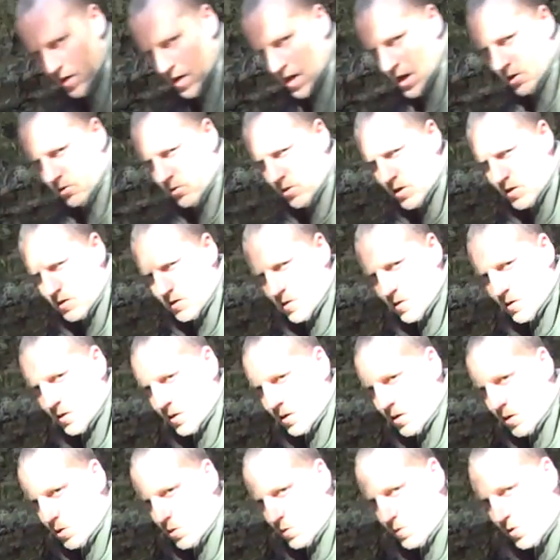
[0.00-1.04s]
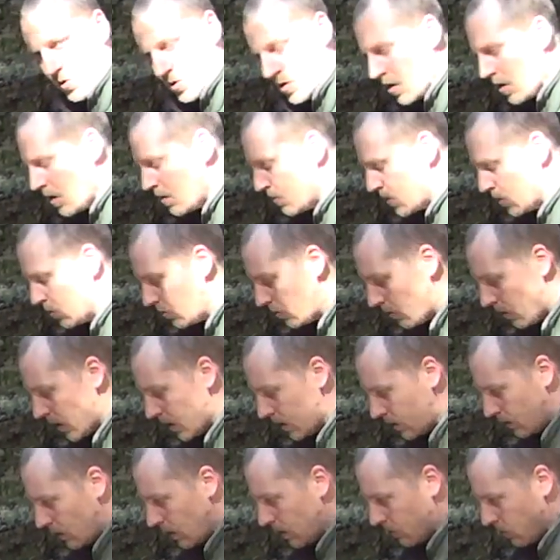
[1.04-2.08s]
areas. Over time it will
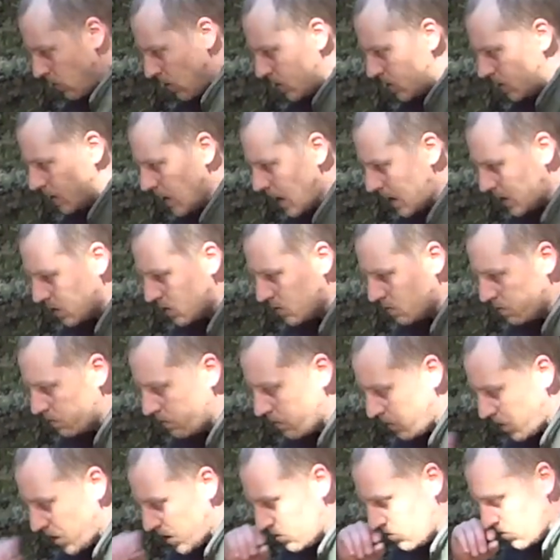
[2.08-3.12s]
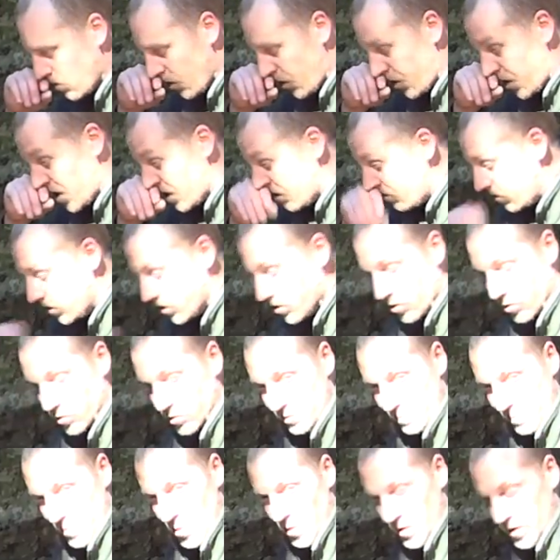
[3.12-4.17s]
gradually get thinner and thinner in those
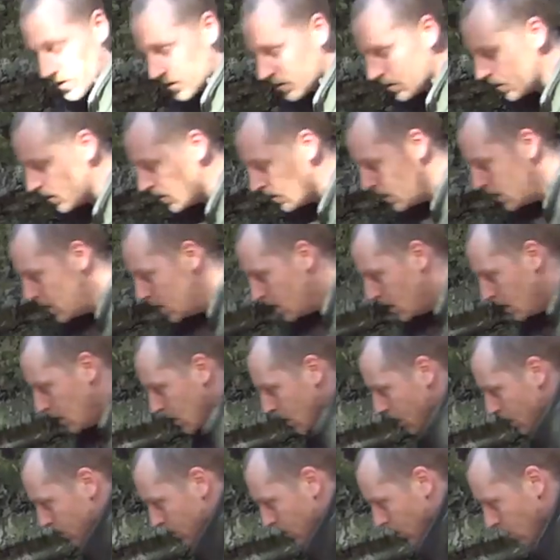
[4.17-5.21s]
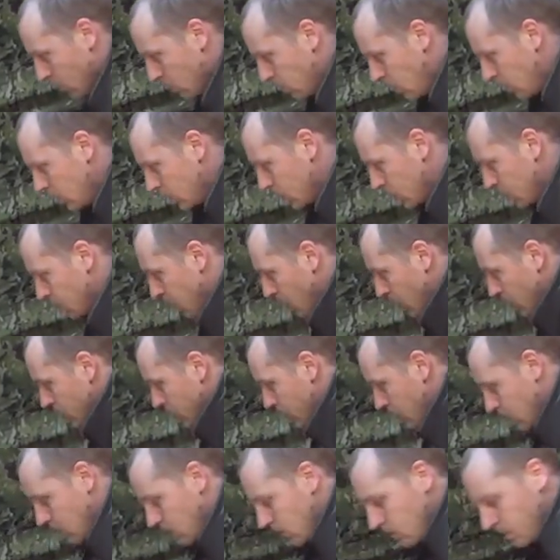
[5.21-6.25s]
points. So what you're supposed
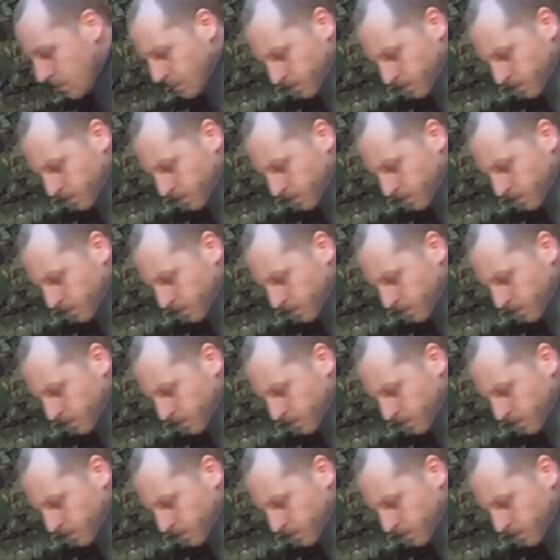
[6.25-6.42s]
to do